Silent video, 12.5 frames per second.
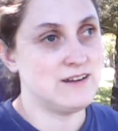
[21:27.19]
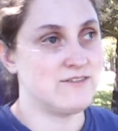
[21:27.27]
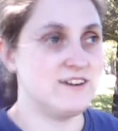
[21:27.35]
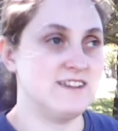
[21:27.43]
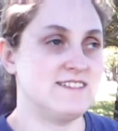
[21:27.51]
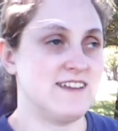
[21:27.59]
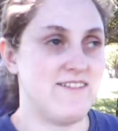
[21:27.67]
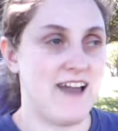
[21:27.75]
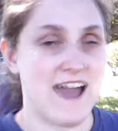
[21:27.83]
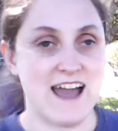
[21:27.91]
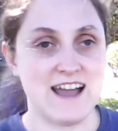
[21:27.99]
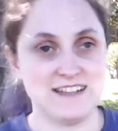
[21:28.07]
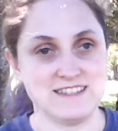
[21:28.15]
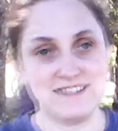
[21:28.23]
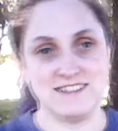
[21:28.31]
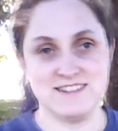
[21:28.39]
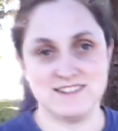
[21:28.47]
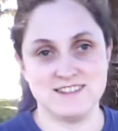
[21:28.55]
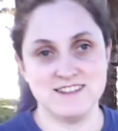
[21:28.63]
friends I've had
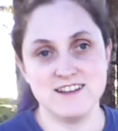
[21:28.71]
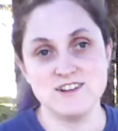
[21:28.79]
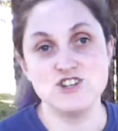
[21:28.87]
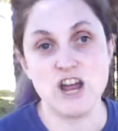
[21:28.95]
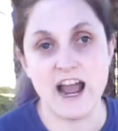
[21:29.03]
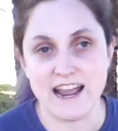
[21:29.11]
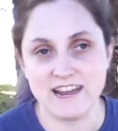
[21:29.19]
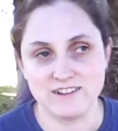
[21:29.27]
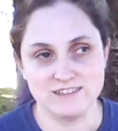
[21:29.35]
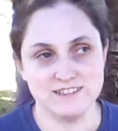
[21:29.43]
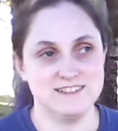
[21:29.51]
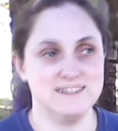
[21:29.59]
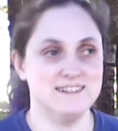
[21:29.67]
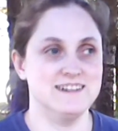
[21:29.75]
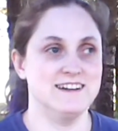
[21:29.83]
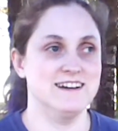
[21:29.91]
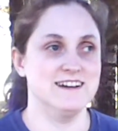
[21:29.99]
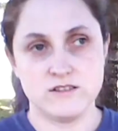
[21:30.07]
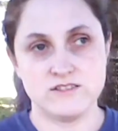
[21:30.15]
since childhood.
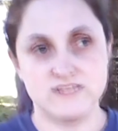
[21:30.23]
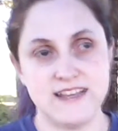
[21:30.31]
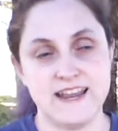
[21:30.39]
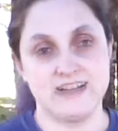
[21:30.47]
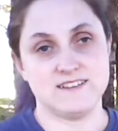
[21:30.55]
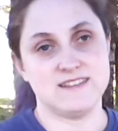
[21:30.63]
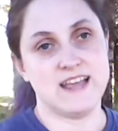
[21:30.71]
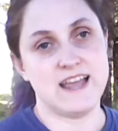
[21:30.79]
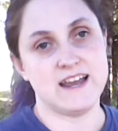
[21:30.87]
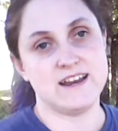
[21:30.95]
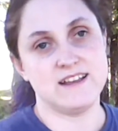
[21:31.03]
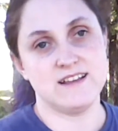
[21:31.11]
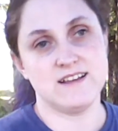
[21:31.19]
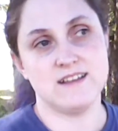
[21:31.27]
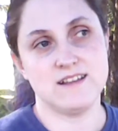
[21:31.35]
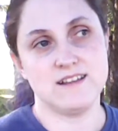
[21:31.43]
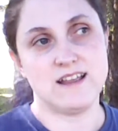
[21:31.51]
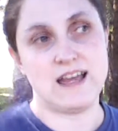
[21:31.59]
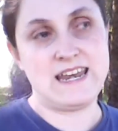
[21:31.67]
Dance. I had
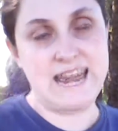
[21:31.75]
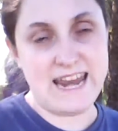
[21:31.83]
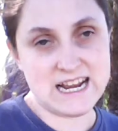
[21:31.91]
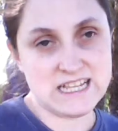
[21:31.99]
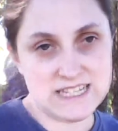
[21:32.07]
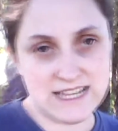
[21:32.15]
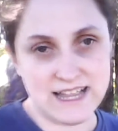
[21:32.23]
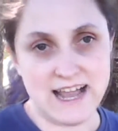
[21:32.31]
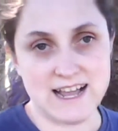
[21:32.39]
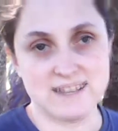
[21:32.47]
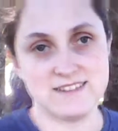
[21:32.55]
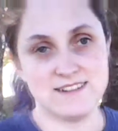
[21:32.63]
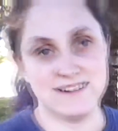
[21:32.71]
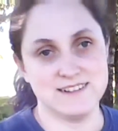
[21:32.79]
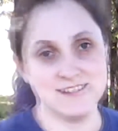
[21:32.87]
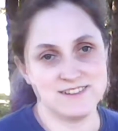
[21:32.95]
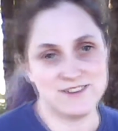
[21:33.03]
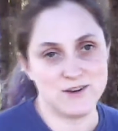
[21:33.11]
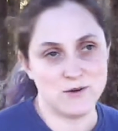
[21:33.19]
a dance class, and
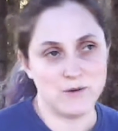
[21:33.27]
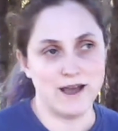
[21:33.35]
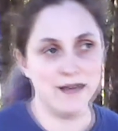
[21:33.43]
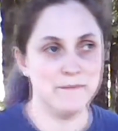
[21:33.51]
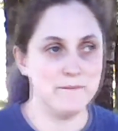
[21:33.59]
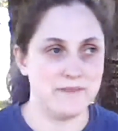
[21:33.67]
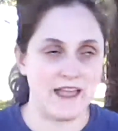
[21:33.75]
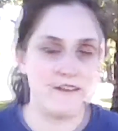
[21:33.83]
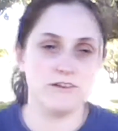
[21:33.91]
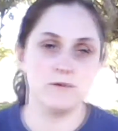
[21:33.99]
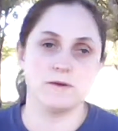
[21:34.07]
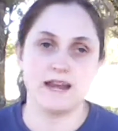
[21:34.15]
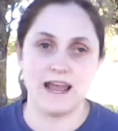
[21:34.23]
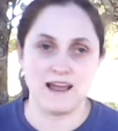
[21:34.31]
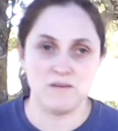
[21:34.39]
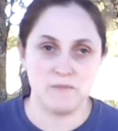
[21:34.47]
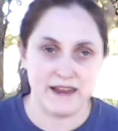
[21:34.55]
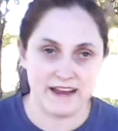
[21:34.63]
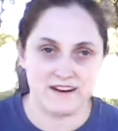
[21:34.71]
so everyone had
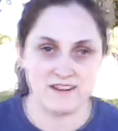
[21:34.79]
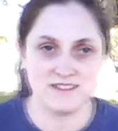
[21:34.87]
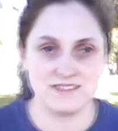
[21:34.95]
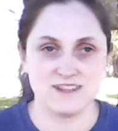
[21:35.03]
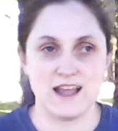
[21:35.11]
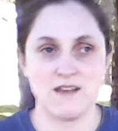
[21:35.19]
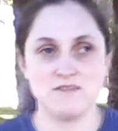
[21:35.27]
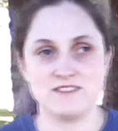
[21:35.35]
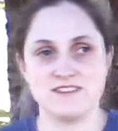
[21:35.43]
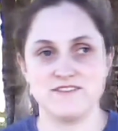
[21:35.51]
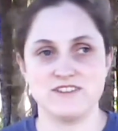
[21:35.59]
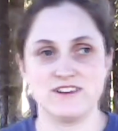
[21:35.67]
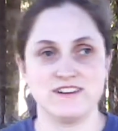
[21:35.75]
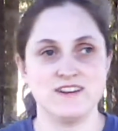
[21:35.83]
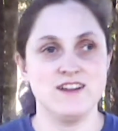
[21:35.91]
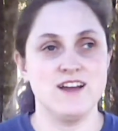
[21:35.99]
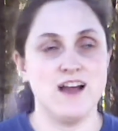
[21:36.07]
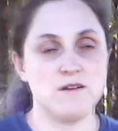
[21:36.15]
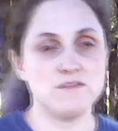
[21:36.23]
pairs. See, I
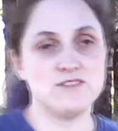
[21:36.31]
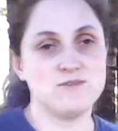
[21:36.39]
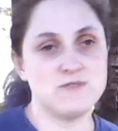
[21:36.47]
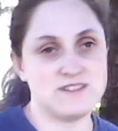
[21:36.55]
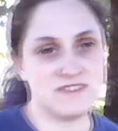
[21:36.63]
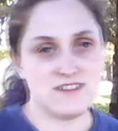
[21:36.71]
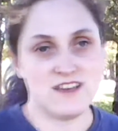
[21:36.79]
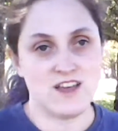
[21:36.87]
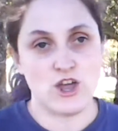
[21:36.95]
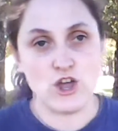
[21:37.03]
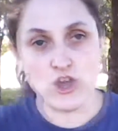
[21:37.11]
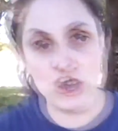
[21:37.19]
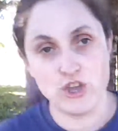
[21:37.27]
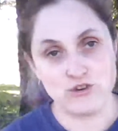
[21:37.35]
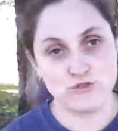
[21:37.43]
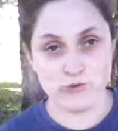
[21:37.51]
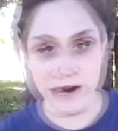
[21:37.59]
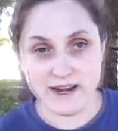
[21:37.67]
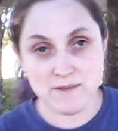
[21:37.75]
wasn't always
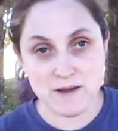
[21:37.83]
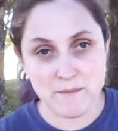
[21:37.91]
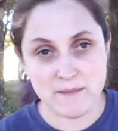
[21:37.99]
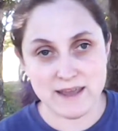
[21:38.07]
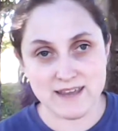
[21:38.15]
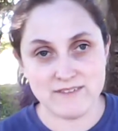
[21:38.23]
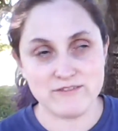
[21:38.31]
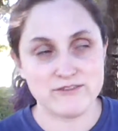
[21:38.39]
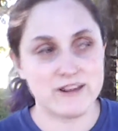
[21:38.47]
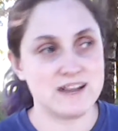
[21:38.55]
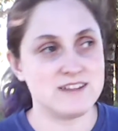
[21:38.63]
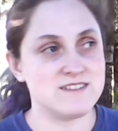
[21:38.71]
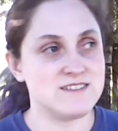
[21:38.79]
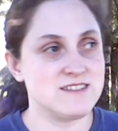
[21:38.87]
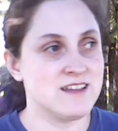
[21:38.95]
great about making friends,